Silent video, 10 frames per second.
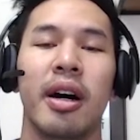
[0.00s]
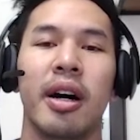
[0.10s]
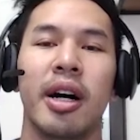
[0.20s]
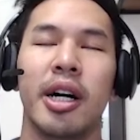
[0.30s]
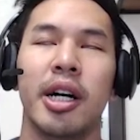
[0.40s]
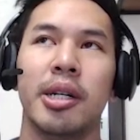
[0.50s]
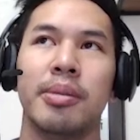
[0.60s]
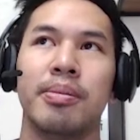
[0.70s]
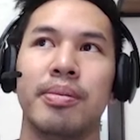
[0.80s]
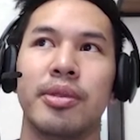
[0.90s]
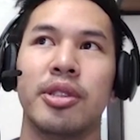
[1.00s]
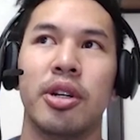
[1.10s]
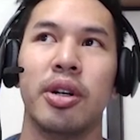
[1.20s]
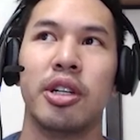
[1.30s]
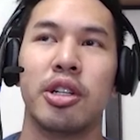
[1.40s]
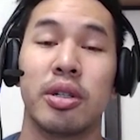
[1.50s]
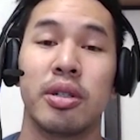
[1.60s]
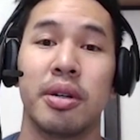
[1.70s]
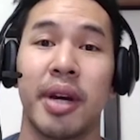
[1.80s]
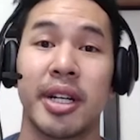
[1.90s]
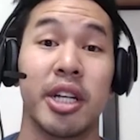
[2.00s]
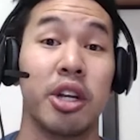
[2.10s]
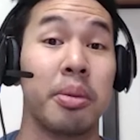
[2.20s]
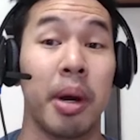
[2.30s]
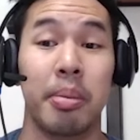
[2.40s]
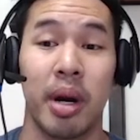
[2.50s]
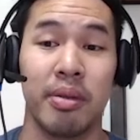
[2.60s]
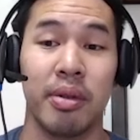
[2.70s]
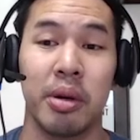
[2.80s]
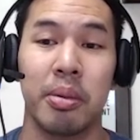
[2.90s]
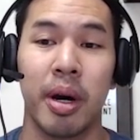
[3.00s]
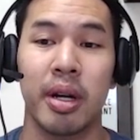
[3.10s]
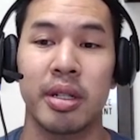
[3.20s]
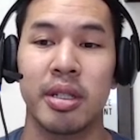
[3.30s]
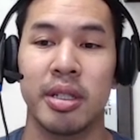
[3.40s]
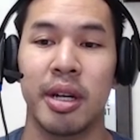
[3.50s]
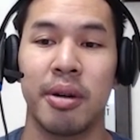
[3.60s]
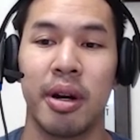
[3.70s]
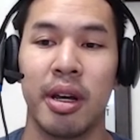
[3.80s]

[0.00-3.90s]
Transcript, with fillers: Um, so in terms of like selling my private label products, is that right?